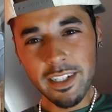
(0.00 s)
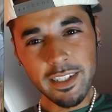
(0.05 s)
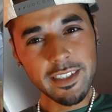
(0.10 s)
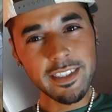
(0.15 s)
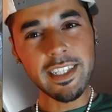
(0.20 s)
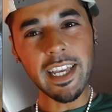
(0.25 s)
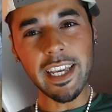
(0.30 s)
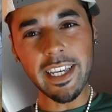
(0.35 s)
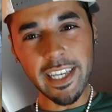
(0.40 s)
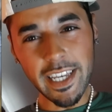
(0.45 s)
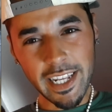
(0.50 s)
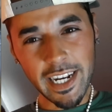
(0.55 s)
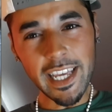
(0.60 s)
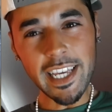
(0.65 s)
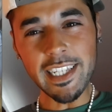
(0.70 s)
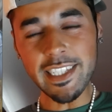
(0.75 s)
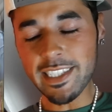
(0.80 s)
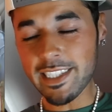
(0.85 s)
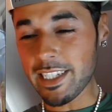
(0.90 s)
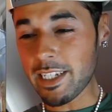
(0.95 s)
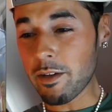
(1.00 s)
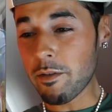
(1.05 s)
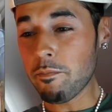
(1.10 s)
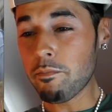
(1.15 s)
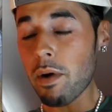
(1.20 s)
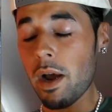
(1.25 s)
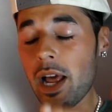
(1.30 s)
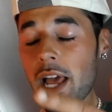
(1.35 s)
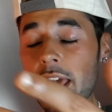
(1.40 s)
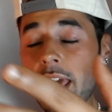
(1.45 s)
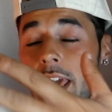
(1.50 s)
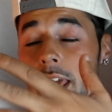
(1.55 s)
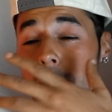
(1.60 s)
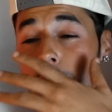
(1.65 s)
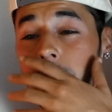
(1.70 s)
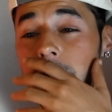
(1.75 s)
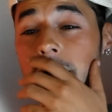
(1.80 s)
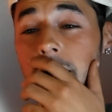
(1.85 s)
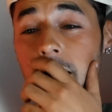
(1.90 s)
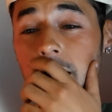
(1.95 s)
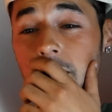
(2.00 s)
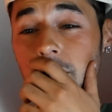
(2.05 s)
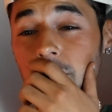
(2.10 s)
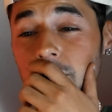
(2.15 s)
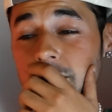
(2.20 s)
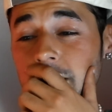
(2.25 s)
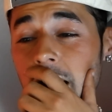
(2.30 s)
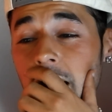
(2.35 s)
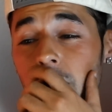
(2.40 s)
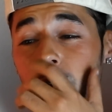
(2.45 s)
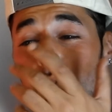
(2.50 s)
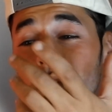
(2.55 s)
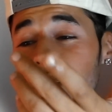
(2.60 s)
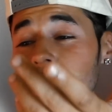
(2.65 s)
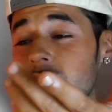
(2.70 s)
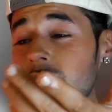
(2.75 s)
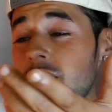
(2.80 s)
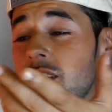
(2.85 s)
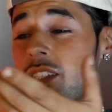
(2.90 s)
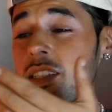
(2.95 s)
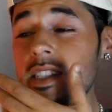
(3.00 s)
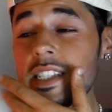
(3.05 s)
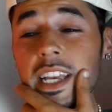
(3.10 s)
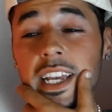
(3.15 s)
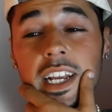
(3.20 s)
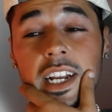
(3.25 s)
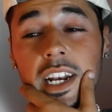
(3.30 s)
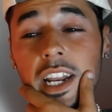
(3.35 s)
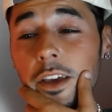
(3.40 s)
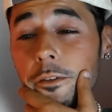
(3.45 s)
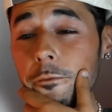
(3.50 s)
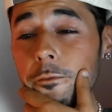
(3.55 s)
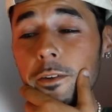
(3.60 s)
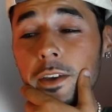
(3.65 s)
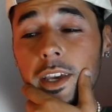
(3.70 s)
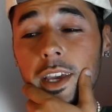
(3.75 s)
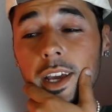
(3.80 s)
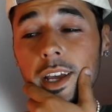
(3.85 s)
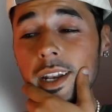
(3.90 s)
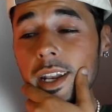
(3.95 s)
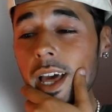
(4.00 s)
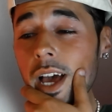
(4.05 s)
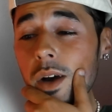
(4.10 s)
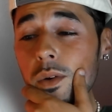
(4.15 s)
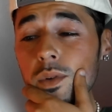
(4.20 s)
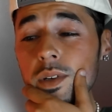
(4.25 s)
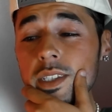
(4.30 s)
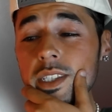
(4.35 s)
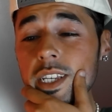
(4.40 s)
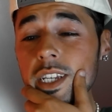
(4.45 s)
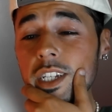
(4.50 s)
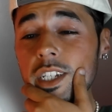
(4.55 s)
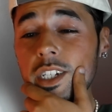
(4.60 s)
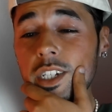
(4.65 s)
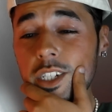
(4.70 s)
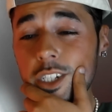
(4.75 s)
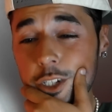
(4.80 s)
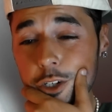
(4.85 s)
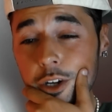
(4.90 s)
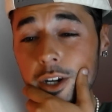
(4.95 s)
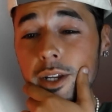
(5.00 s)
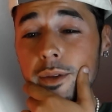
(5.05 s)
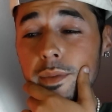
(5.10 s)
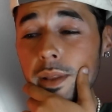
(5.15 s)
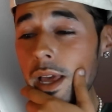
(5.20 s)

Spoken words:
Take it easy. But hear me out. That was significant. That was extreme.